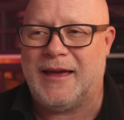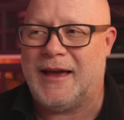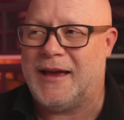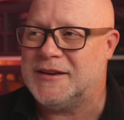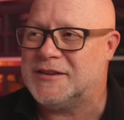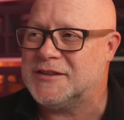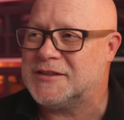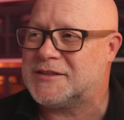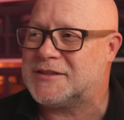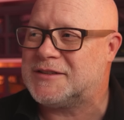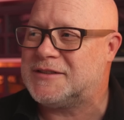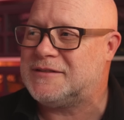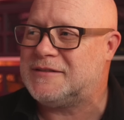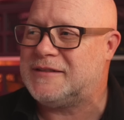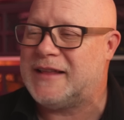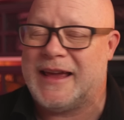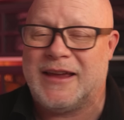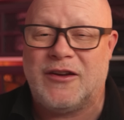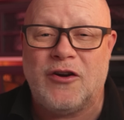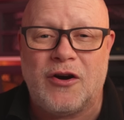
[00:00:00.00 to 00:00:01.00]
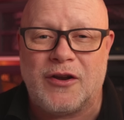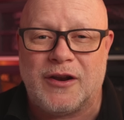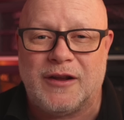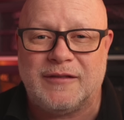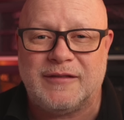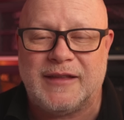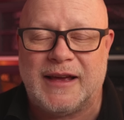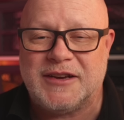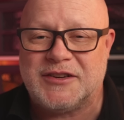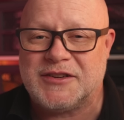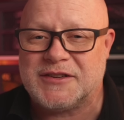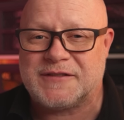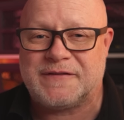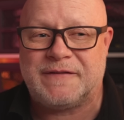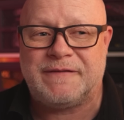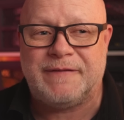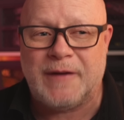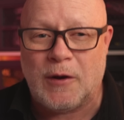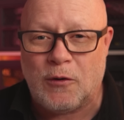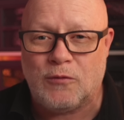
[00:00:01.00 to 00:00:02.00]
they got it. They just
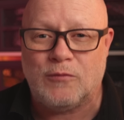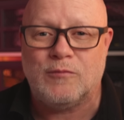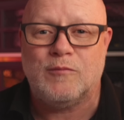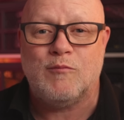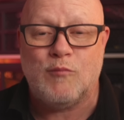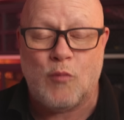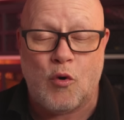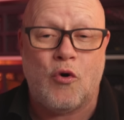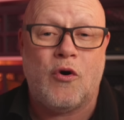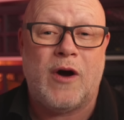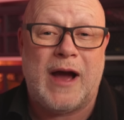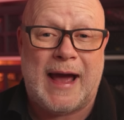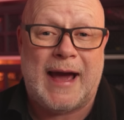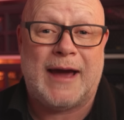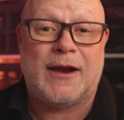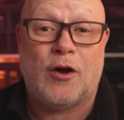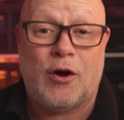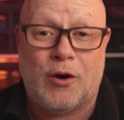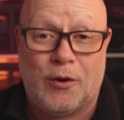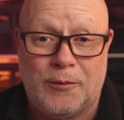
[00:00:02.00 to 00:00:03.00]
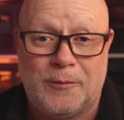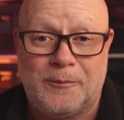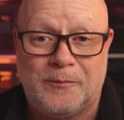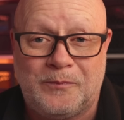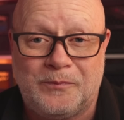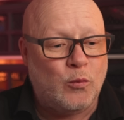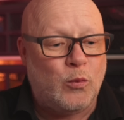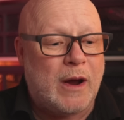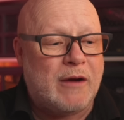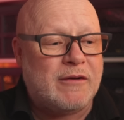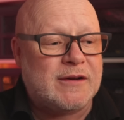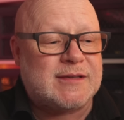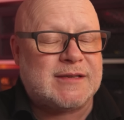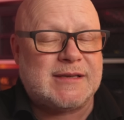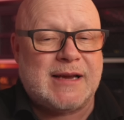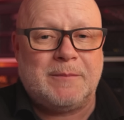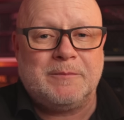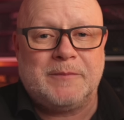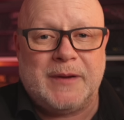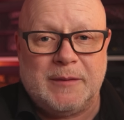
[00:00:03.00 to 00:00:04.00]
felt more at home. Whereas
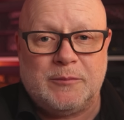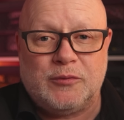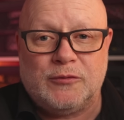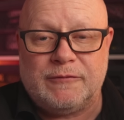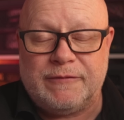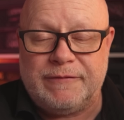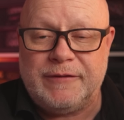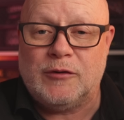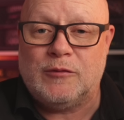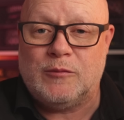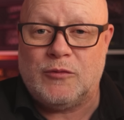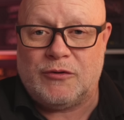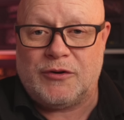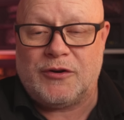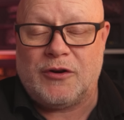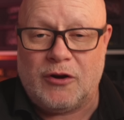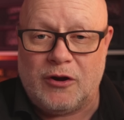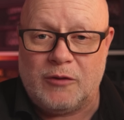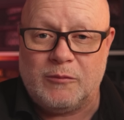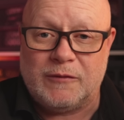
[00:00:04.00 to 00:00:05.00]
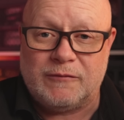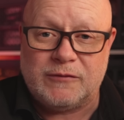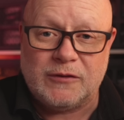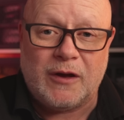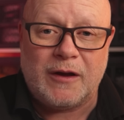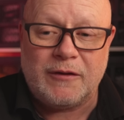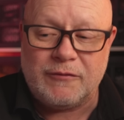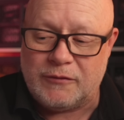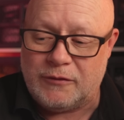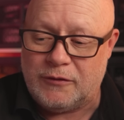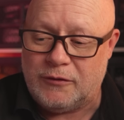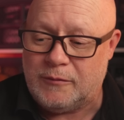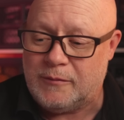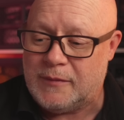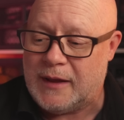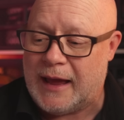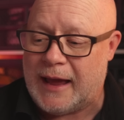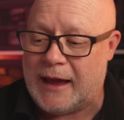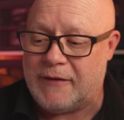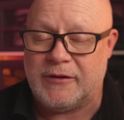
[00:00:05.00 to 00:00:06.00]
some people feel more at home with Lightroom
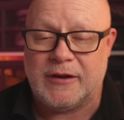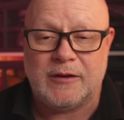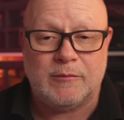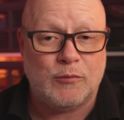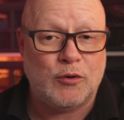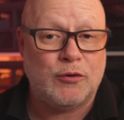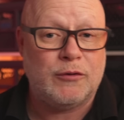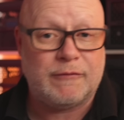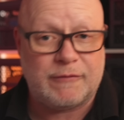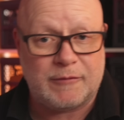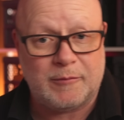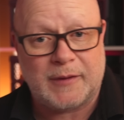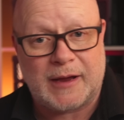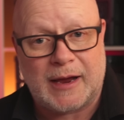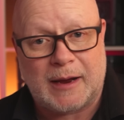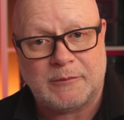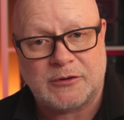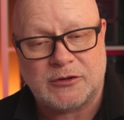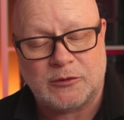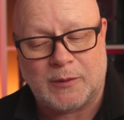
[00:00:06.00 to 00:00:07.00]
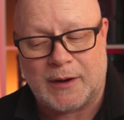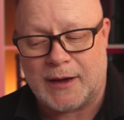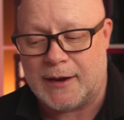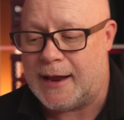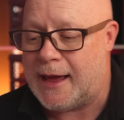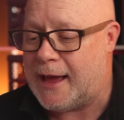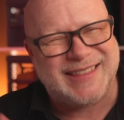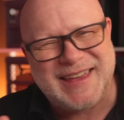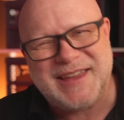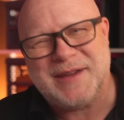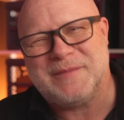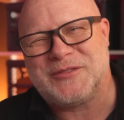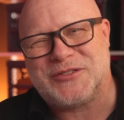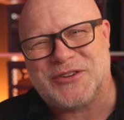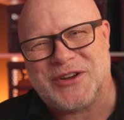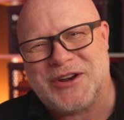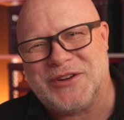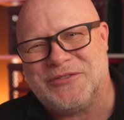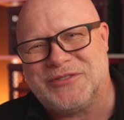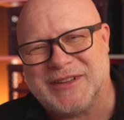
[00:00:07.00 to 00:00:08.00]
having moved from Capture One. The thing I'm
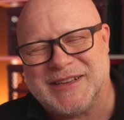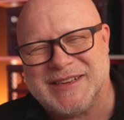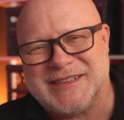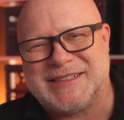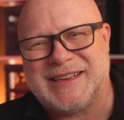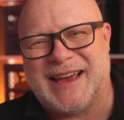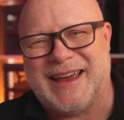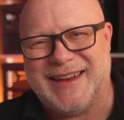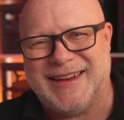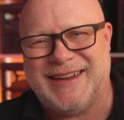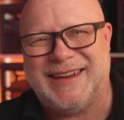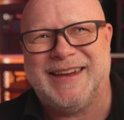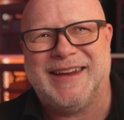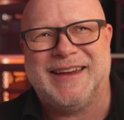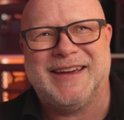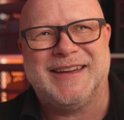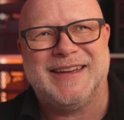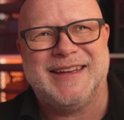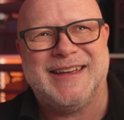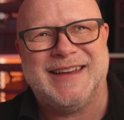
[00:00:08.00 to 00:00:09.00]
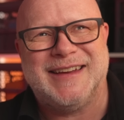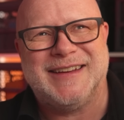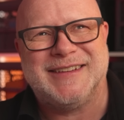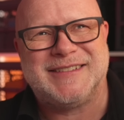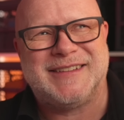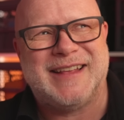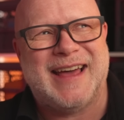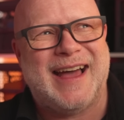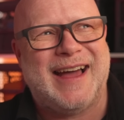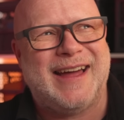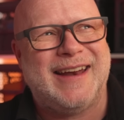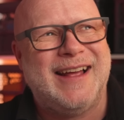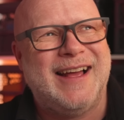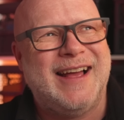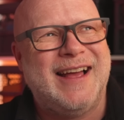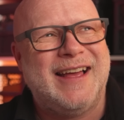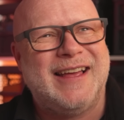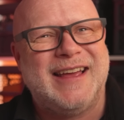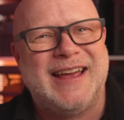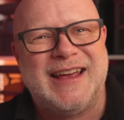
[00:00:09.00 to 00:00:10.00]
trying to really say here is that
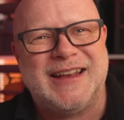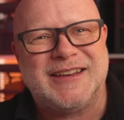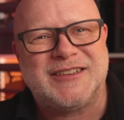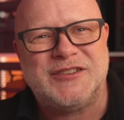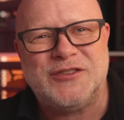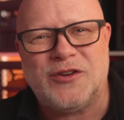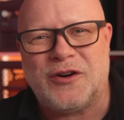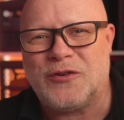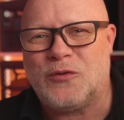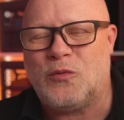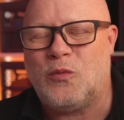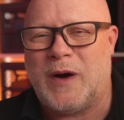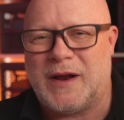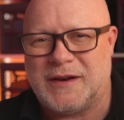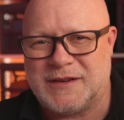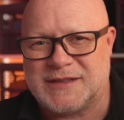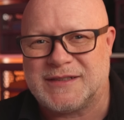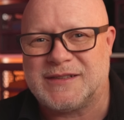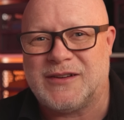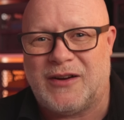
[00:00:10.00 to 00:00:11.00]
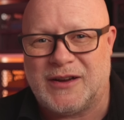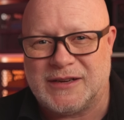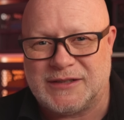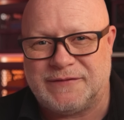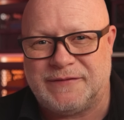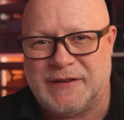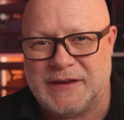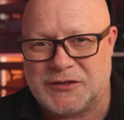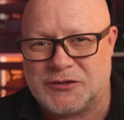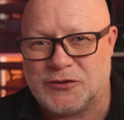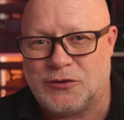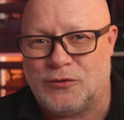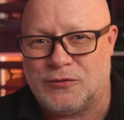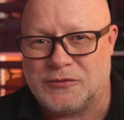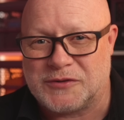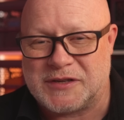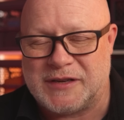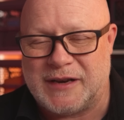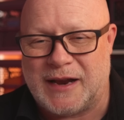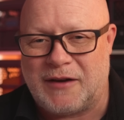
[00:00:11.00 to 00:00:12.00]
it's not a one-size-fits-all
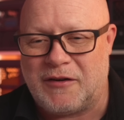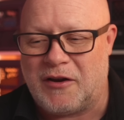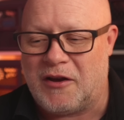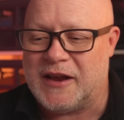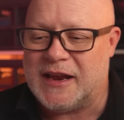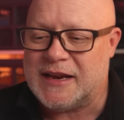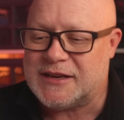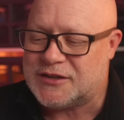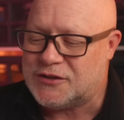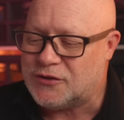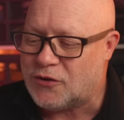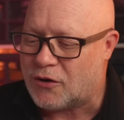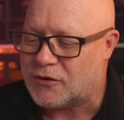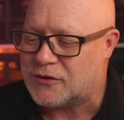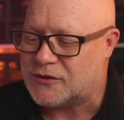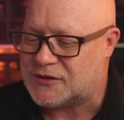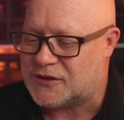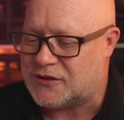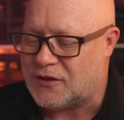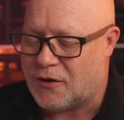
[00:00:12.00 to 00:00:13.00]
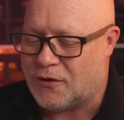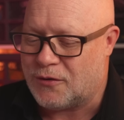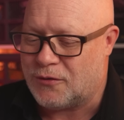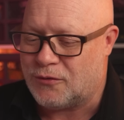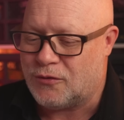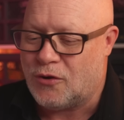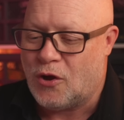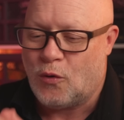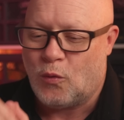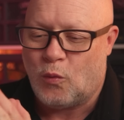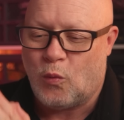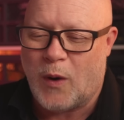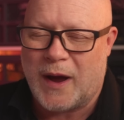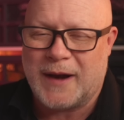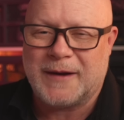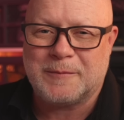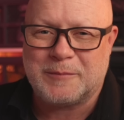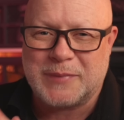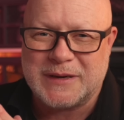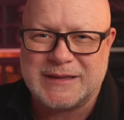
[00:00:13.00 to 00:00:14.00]
scenario. It's not as though
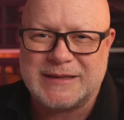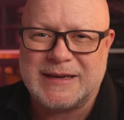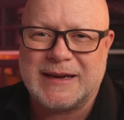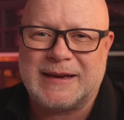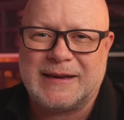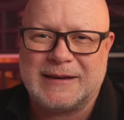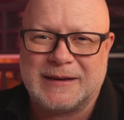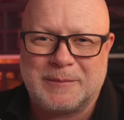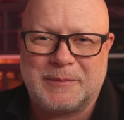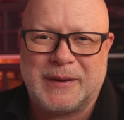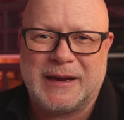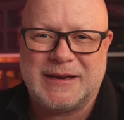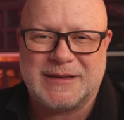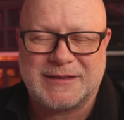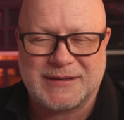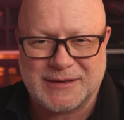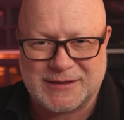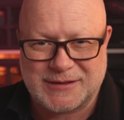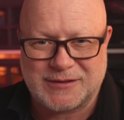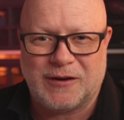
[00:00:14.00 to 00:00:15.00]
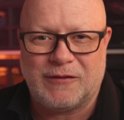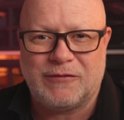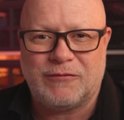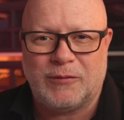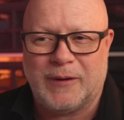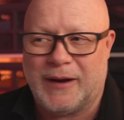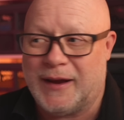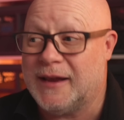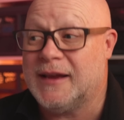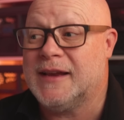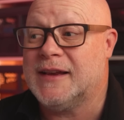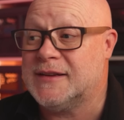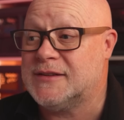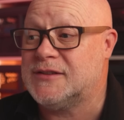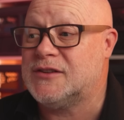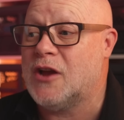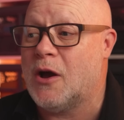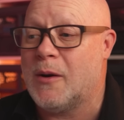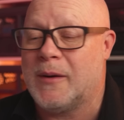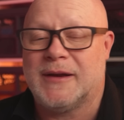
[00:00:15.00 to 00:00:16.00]
one particular piece of software is
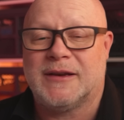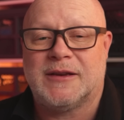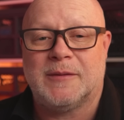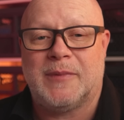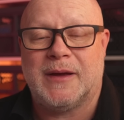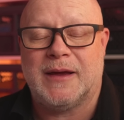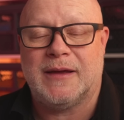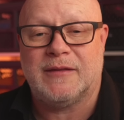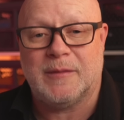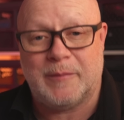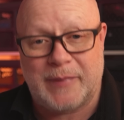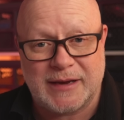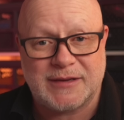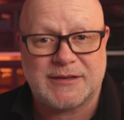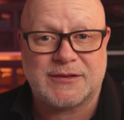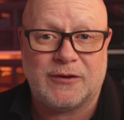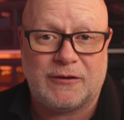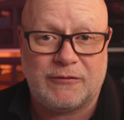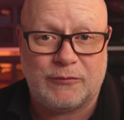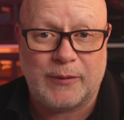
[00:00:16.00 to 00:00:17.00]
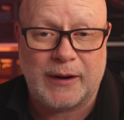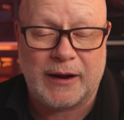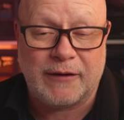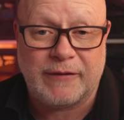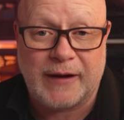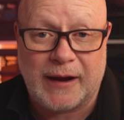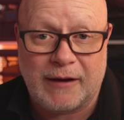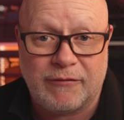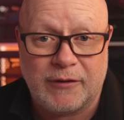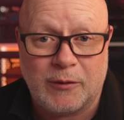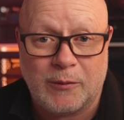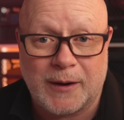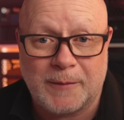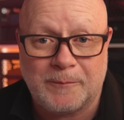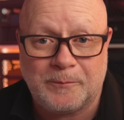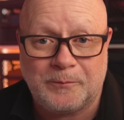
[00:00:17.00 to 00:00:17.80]
going to be the best software for everyone.